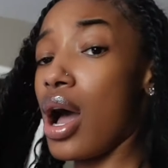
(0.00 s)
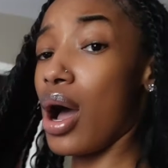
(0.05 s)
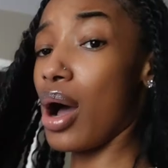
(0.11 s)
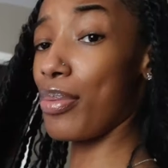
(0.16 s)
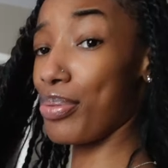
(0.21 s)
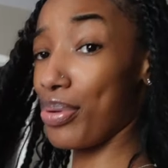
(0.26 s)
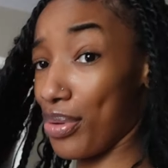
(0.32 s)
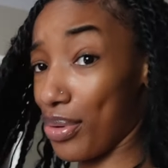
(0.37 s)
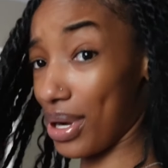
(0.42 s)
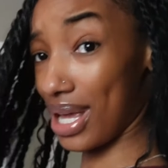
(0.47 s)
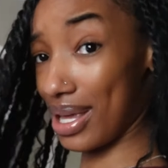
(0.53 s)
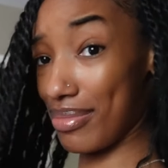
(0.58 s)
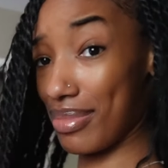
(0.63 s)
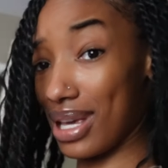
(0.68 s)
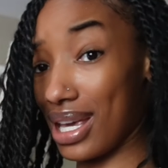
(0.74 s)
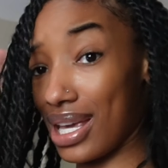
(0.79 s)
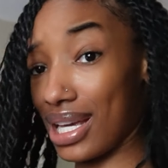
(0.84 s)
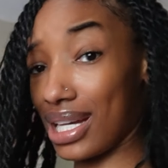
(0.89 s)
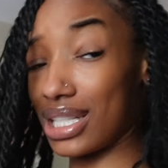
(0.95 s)

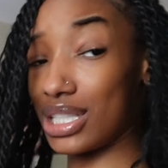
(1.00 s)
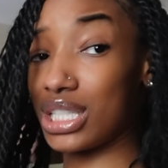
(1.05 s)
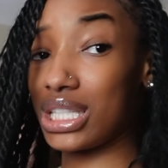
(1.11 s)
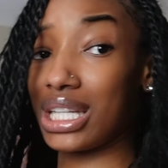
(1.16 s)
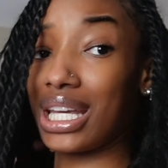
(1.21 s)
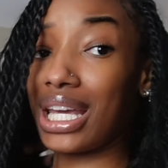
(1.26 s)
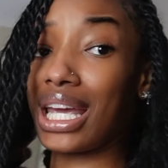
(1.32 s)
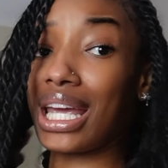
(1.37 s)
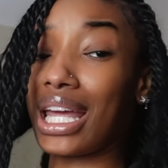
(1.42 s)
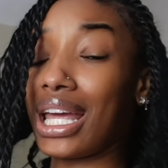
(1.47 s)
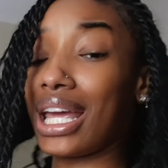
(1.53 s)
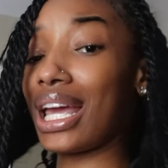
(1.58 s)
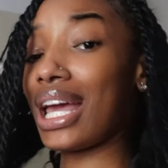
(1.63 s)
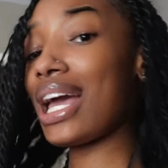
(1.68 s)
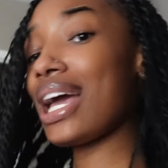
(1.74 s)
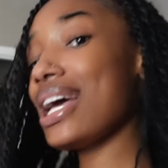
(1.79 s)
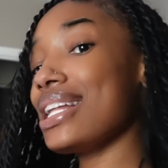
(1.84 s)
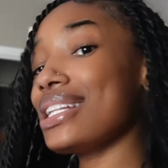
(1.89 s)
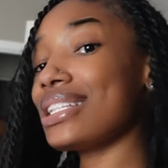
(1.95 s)
appointment because she getting
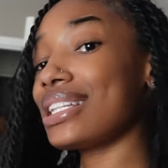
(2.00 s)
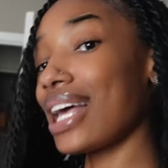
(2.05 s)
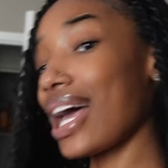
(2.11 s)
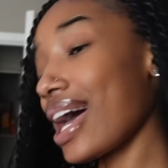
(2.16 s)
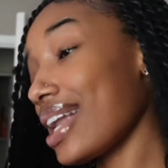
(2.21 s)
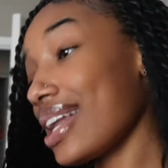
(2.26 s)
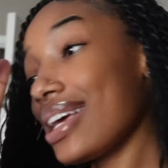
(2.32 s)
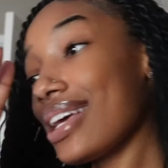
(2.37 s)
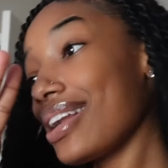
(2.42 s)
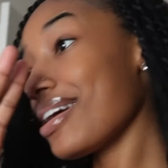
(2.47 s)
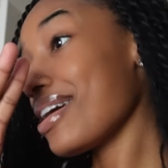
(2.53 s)
set it